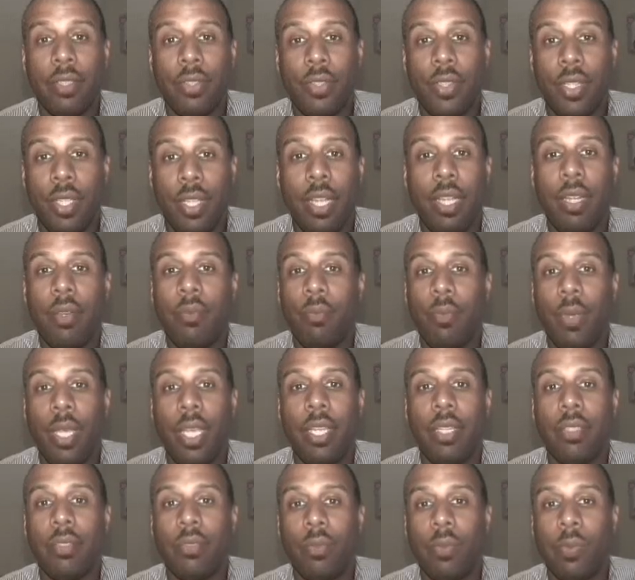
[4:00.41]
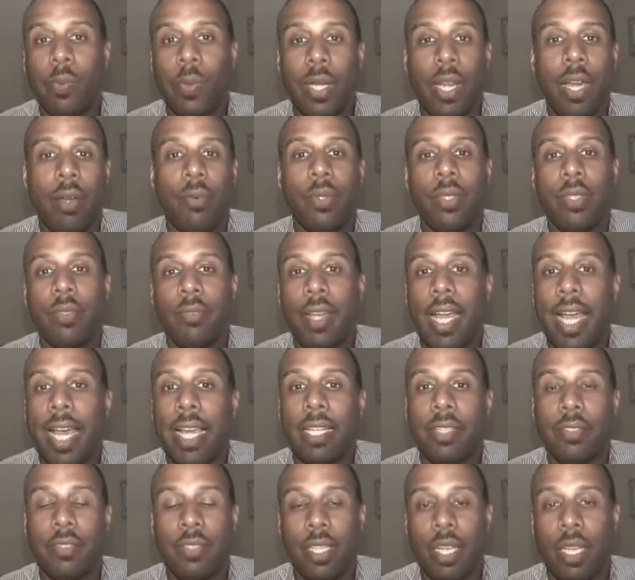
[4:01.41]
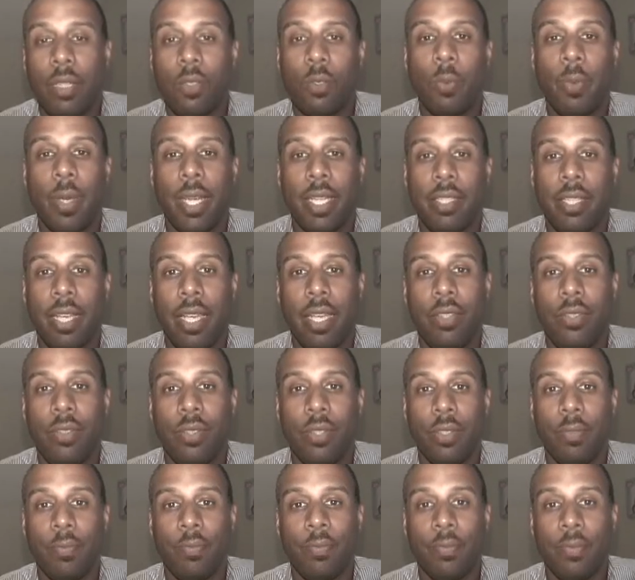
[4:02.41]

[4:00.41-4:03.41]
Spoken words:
she didn't meet what I would have had as an expectation.